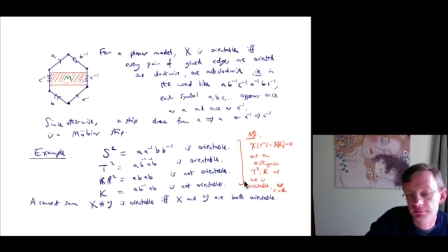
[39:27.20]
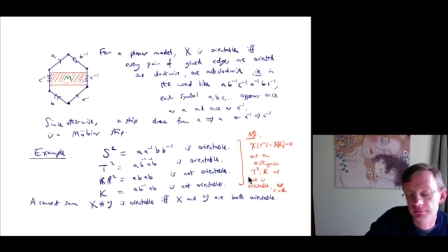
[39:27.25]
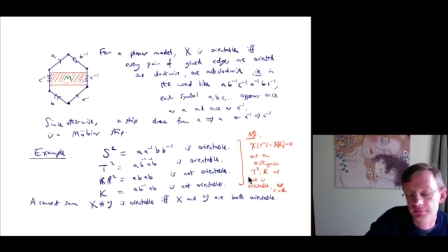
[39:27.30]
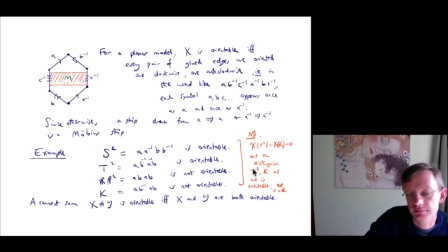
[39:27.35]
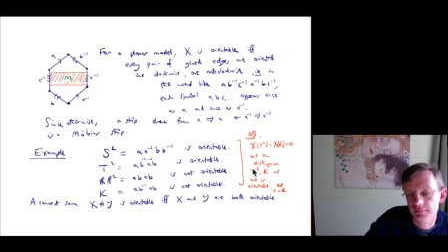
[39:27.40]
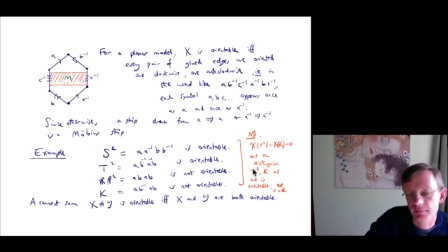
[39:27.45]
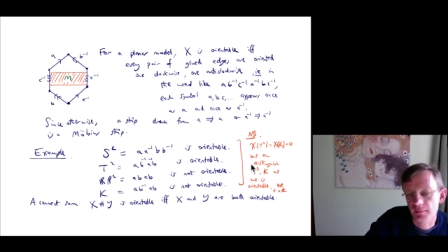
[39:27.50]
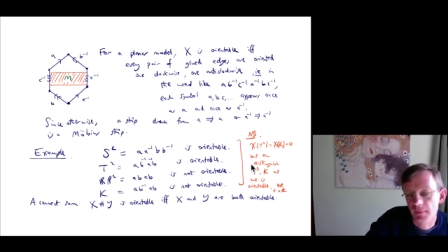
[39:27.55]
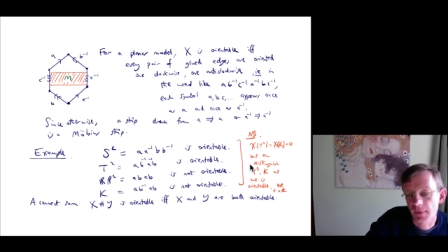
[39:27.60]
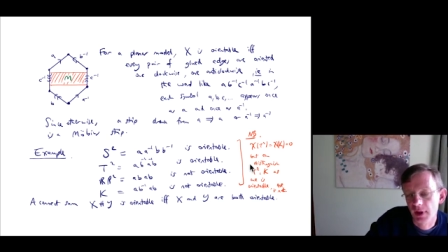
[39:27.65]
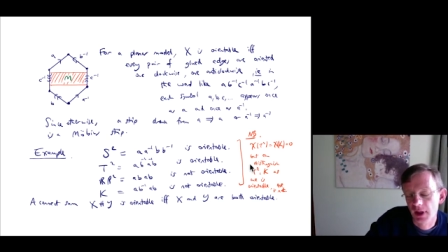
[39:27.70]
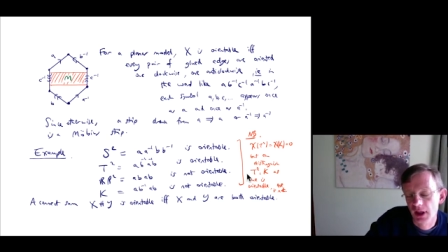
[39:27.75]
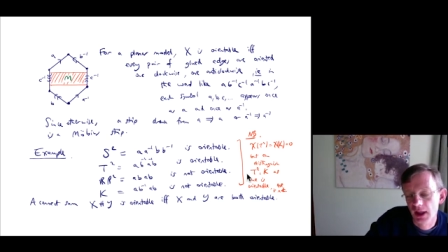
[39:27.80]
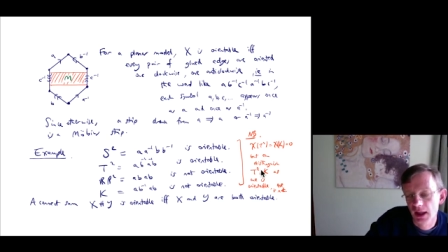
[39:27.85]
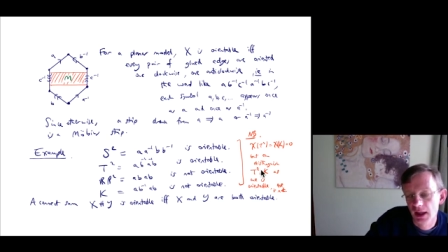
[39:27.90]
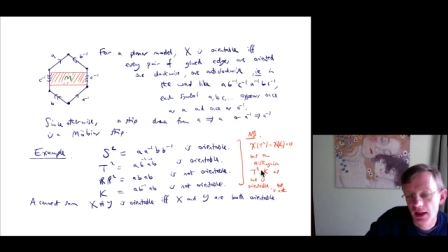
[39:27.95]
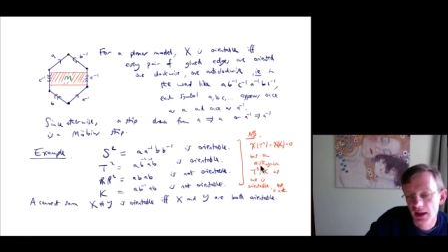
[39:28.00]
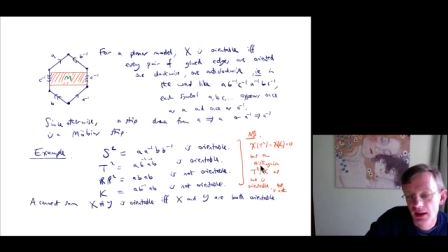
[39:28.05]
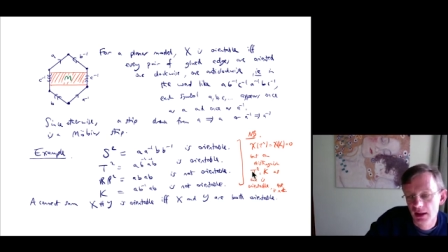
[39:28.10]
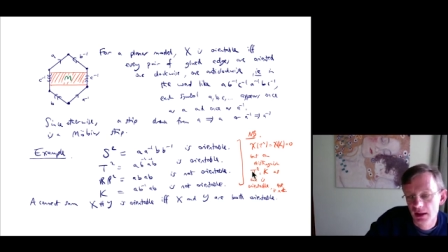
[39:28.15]

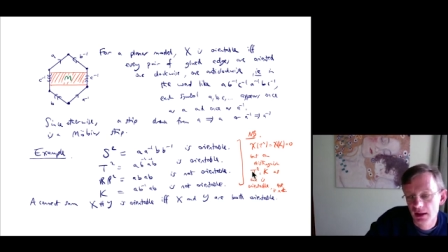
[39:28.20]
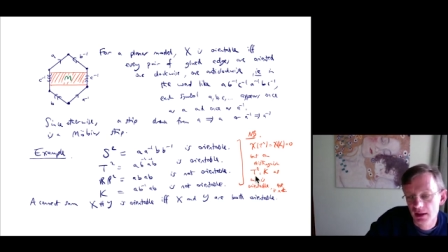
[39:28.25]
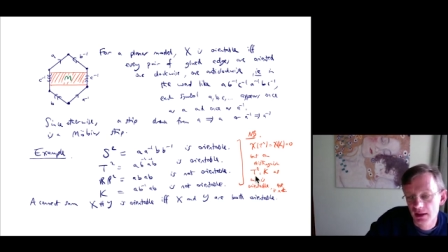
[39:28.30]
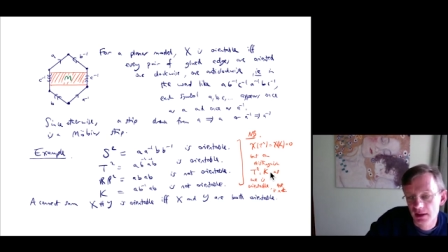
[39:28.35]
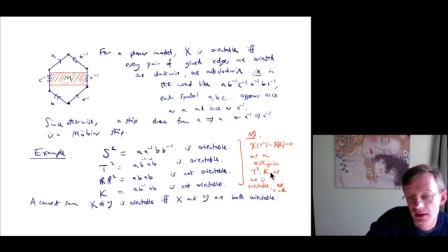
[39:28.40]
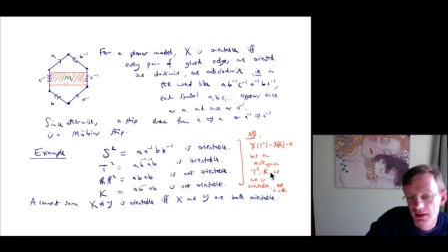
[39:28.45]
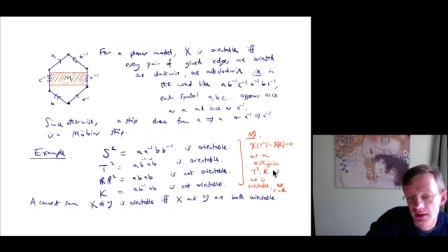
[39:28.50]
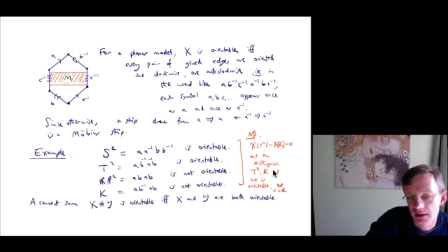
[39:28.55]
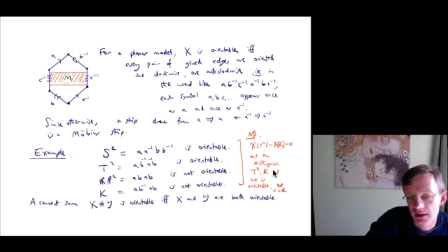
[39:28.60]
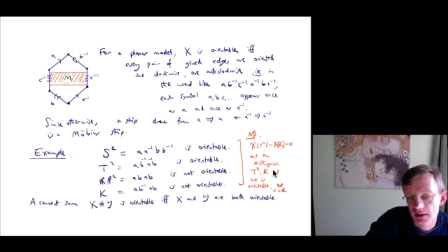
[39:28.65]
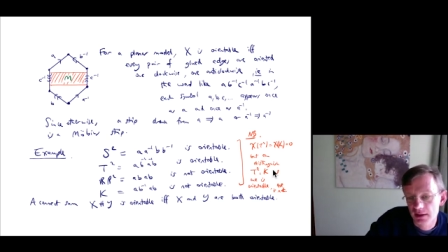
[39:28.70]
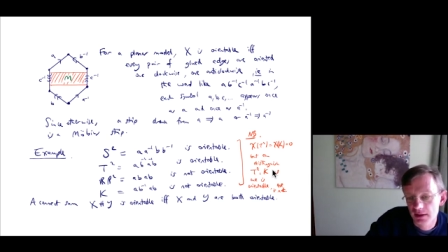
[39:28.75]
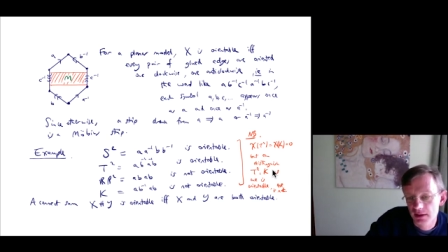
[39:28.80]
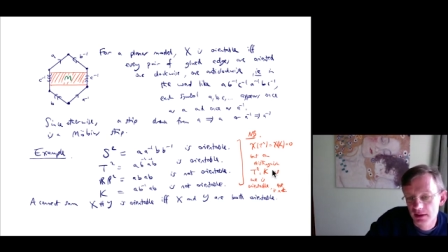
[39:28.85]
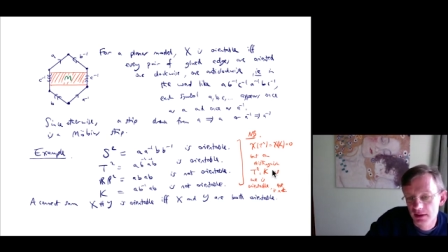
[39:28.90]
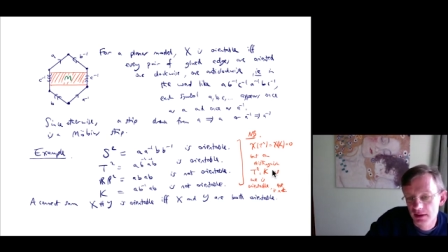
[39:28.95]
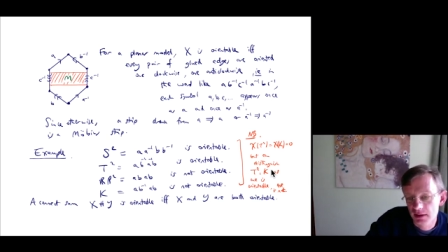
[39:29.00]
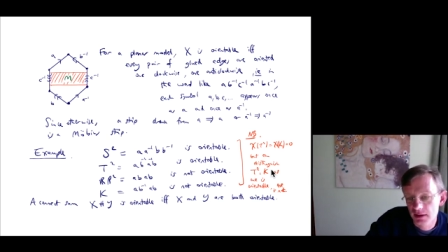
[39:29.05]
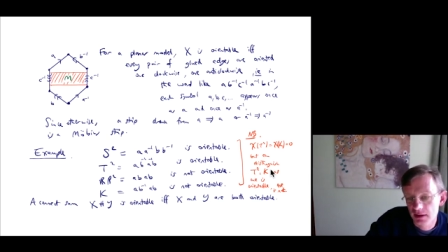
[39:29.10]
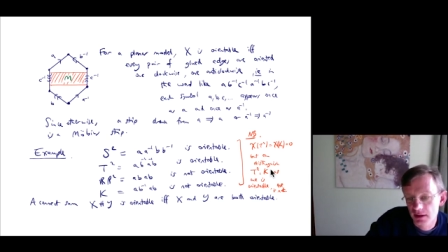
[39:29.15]
uh,
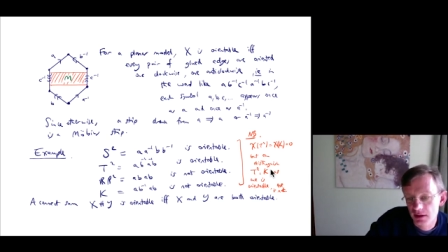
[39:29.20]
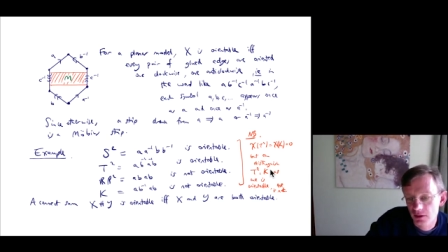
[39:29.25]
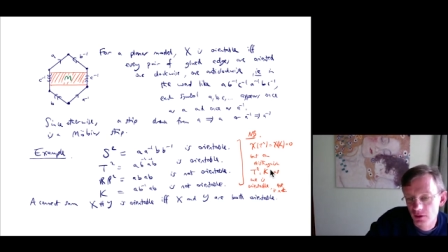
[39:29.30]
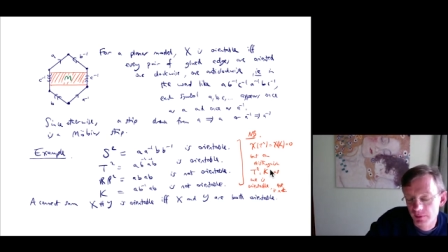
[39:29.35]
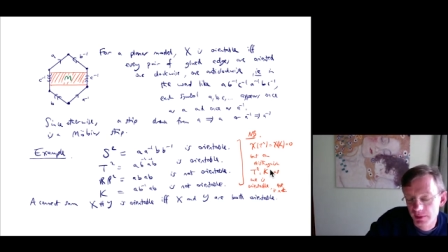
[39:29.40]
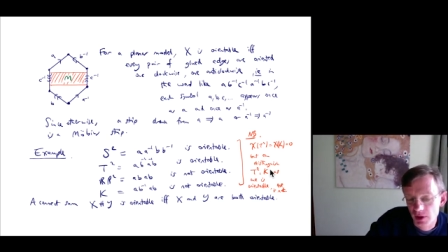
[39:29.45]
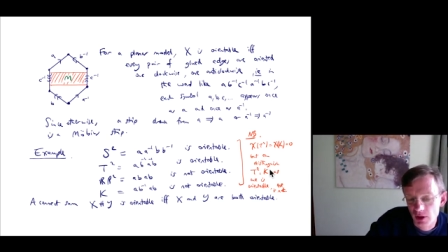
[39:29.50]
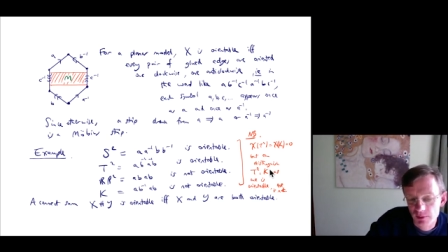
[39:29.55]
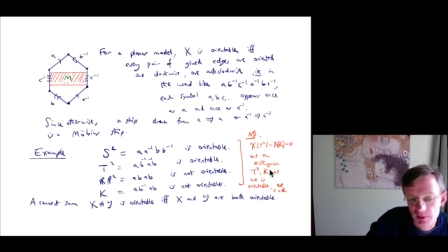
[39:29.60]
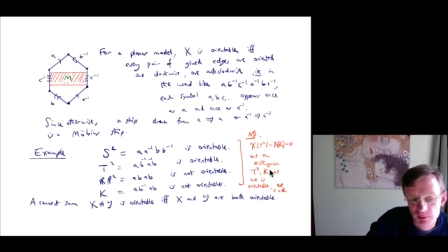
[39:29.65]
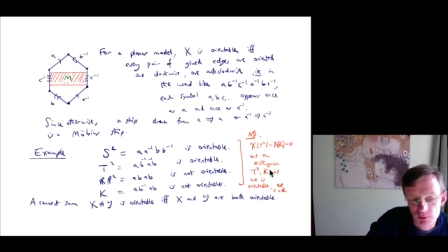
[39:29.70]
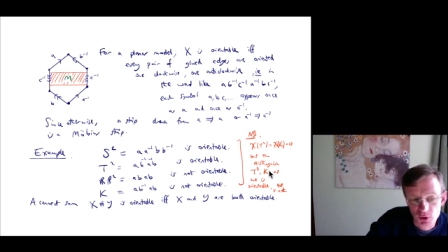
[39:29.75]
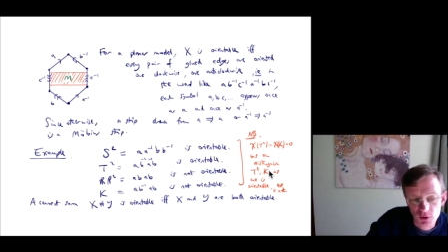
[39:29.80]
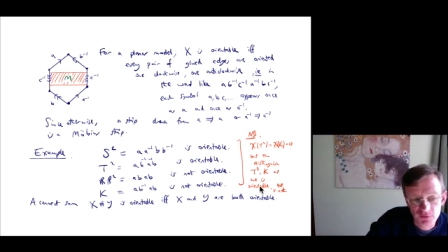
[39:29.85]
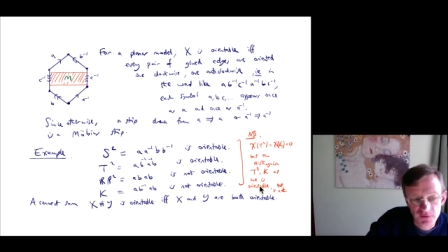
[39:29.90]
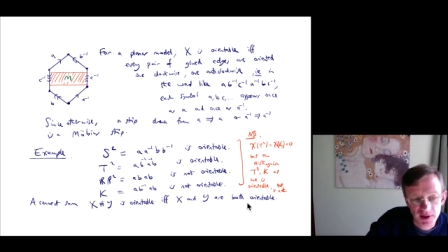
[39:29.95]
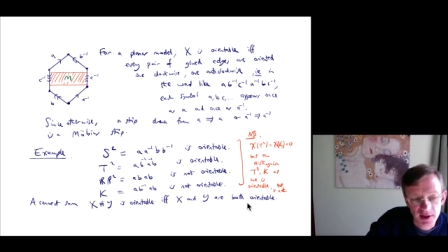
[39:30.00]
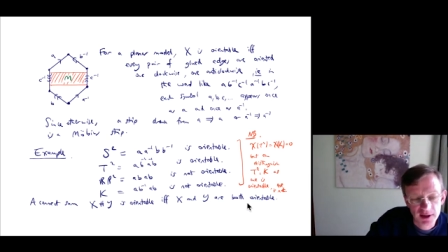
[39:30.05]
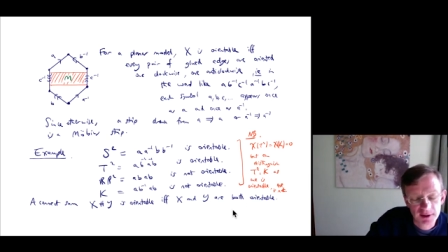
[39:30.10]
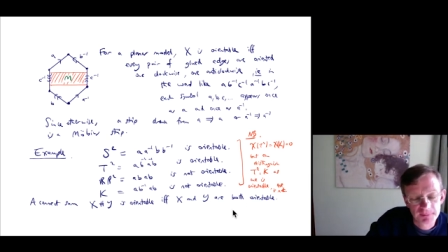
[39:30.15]
cannot be
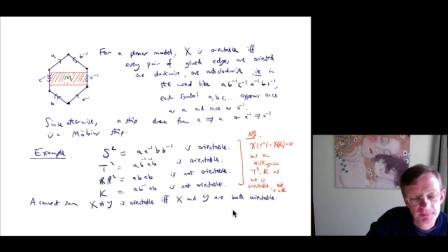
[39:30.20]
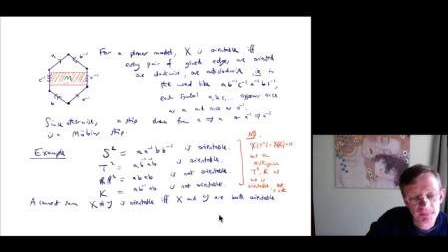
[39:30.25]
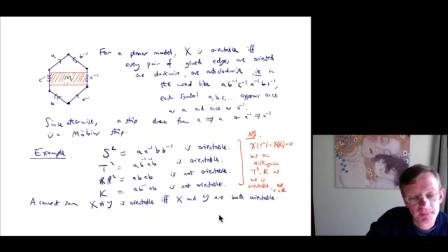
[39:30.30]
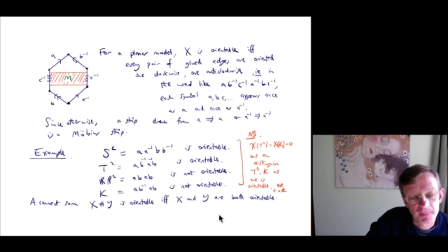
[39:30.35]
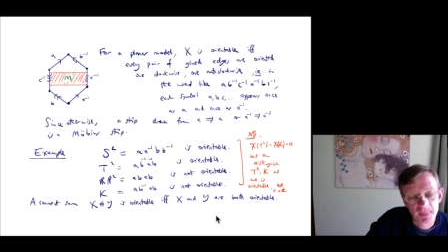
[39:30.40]
homeomorphic.